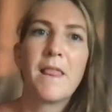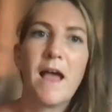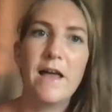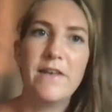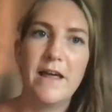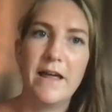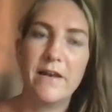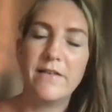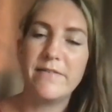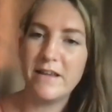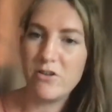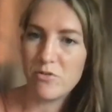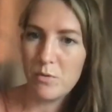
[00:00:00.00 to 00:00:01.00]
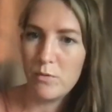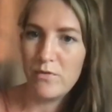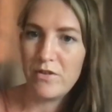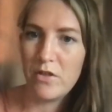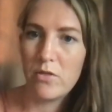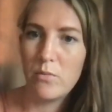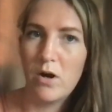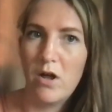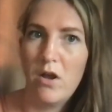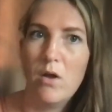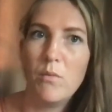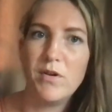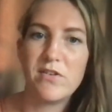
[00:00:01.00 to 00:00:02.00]
And then Teachable is the other
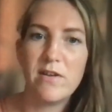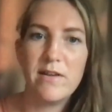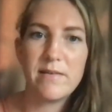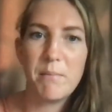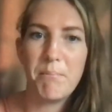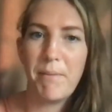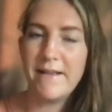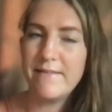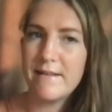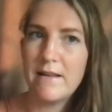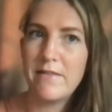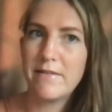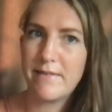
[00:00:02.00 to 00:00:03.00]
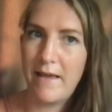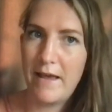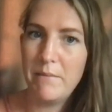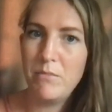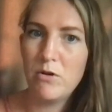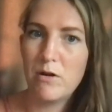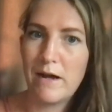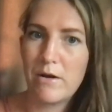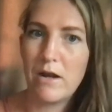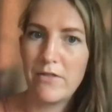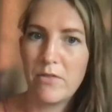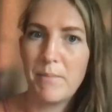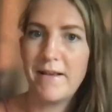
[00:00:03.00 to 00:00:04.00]
one, which is basically the same. You're allowed
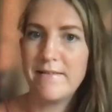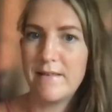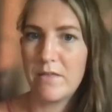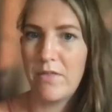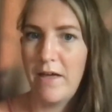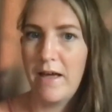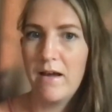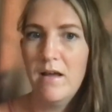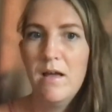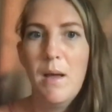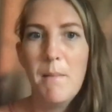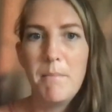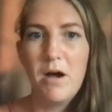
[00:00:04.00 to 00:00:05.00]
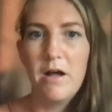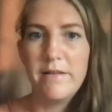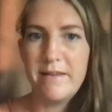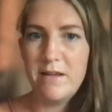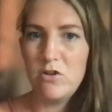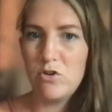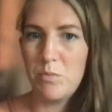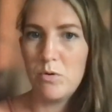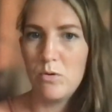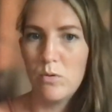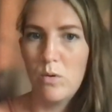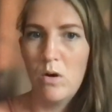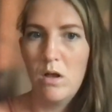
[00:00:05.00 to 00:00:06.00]
like the basic thing, but
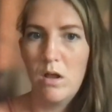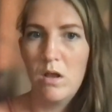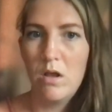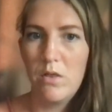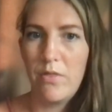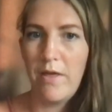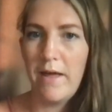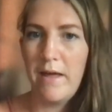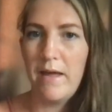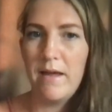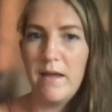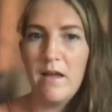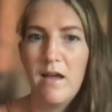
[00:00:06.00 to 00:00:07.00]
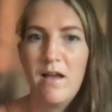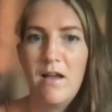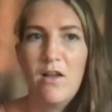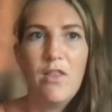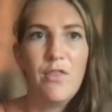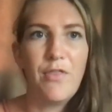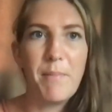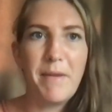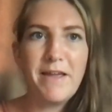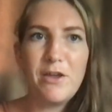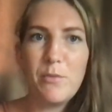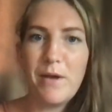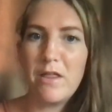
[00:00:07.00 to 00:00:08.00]
Teachable, they
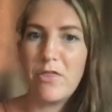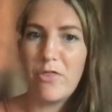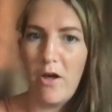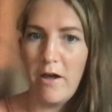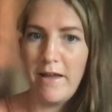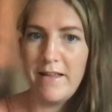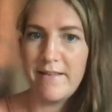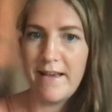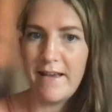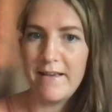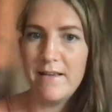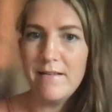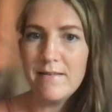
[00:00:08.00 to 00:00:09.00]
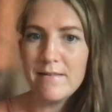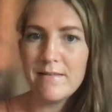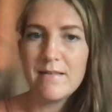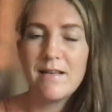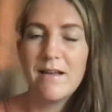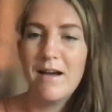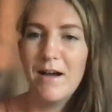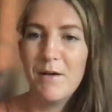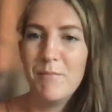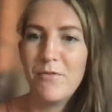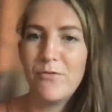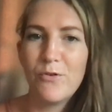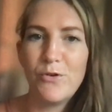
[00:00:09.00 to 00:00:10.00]
make you wait 30 days
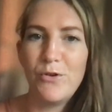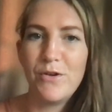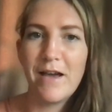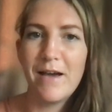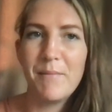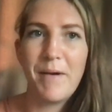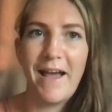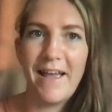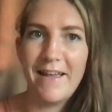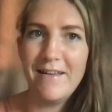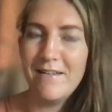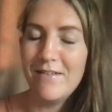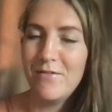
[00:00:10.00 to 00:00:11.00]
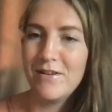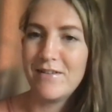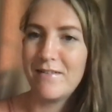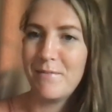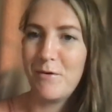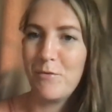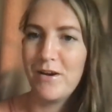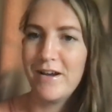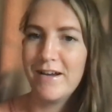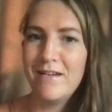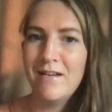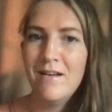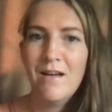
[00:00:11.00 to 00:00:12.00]
before you get paid, which is a bit weird.